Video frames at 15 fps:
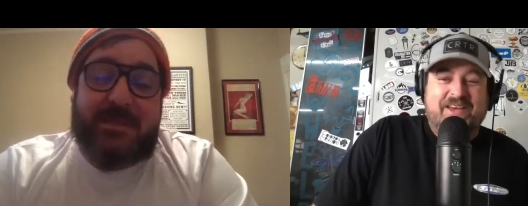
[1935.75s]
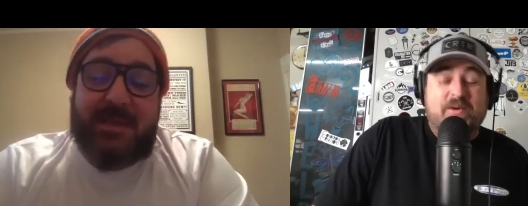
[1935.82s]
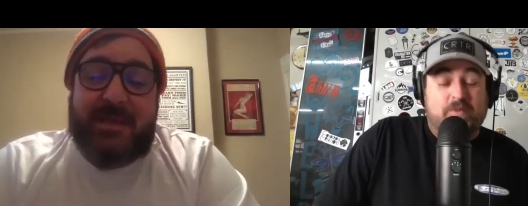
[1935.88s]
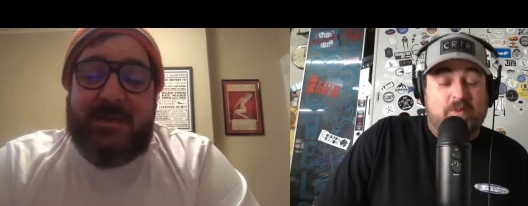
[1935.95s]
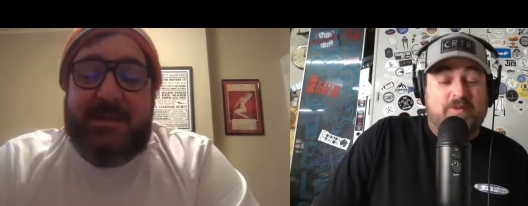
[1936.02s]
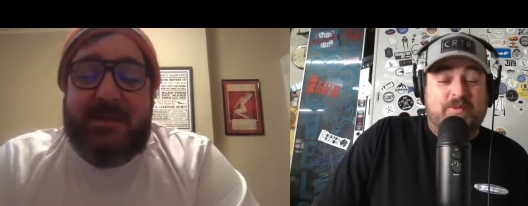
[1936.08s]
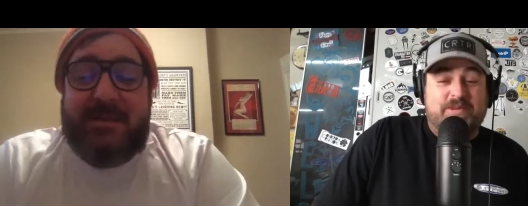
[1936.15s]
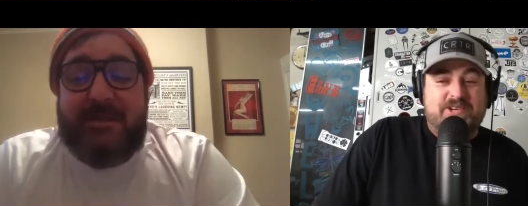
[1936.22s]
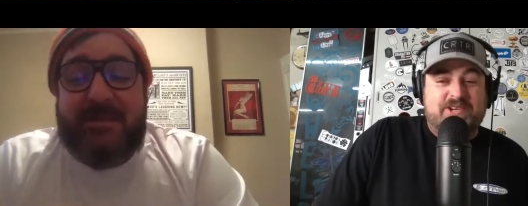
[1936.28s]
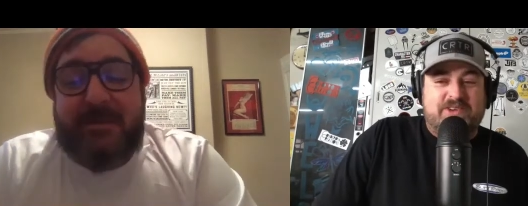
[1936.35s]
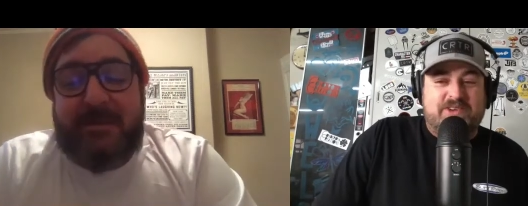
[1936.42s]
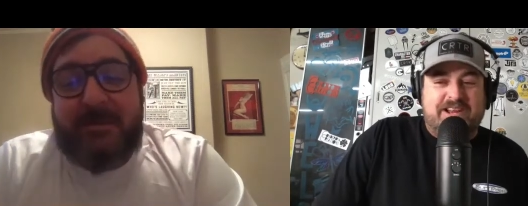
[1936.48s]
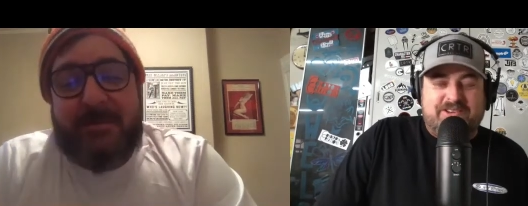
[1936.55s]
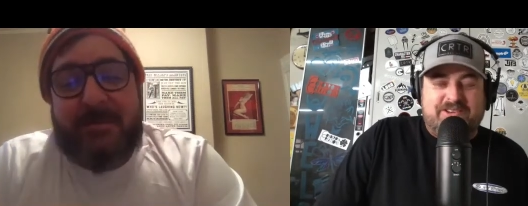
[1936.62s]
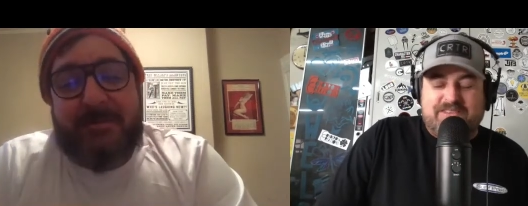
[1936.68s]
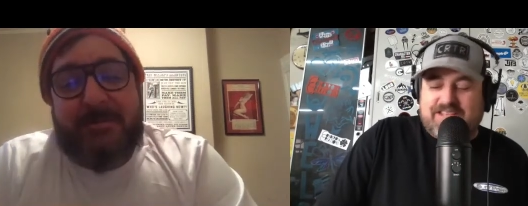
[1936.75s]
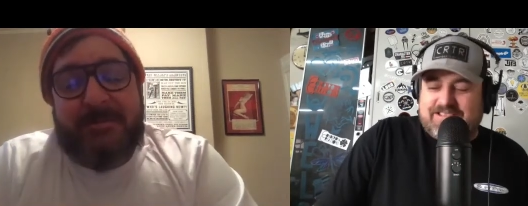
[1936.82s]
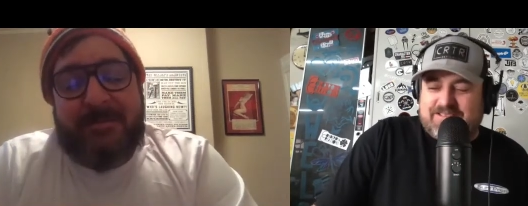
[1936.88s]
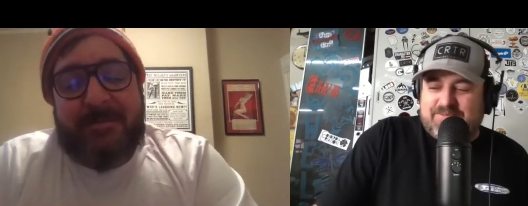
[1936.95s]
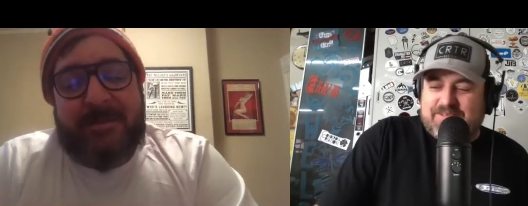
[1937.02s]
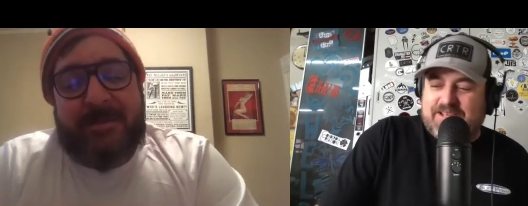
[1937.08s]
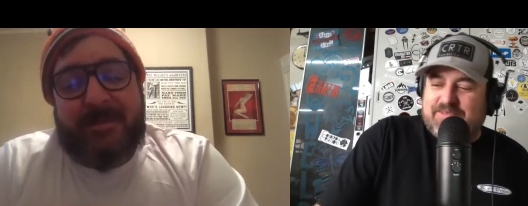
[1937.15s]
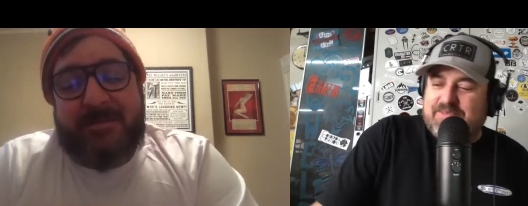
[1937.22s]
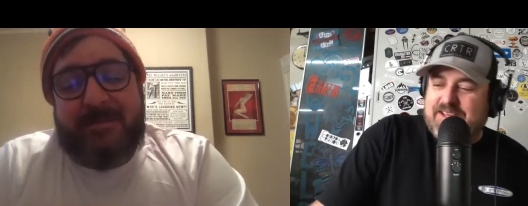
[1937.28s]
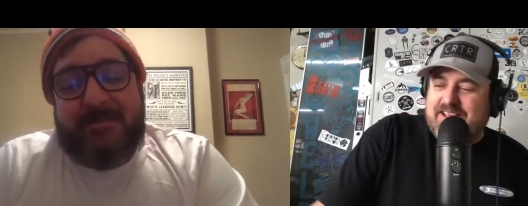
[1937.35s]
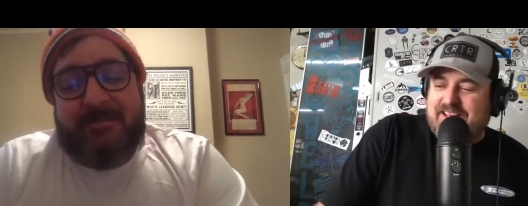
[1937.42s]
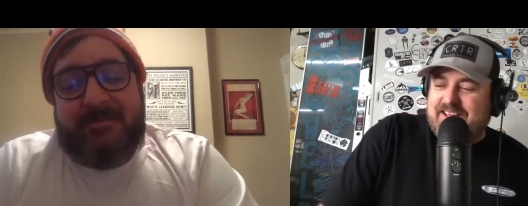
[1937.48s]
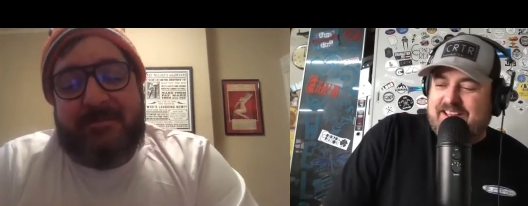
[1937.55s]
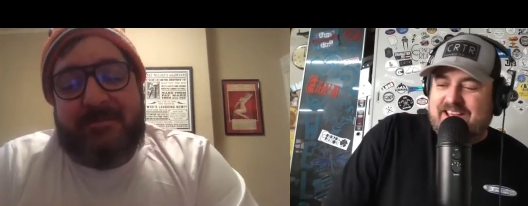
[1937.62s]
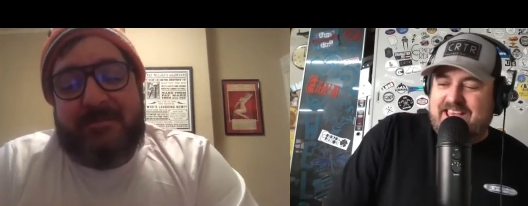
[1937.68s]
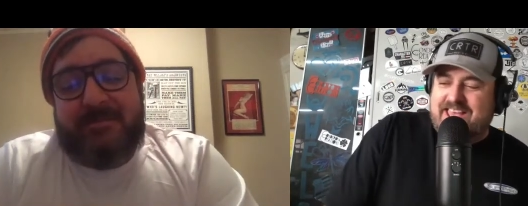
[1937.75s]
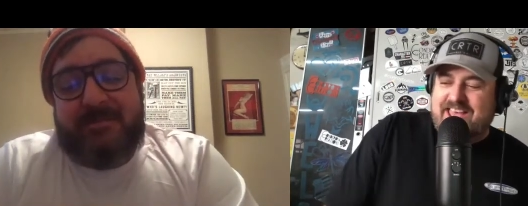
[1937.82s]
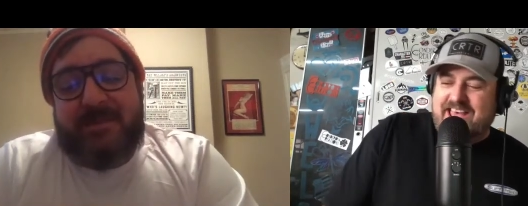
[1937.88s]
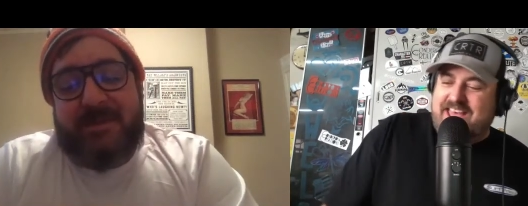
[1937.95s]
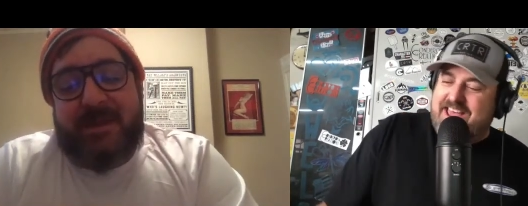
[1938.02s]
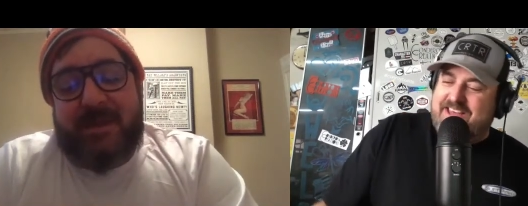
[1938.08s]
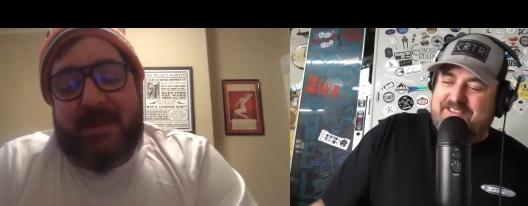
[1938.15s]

Speaker 1: well, we should try and do that sometime. Yeah,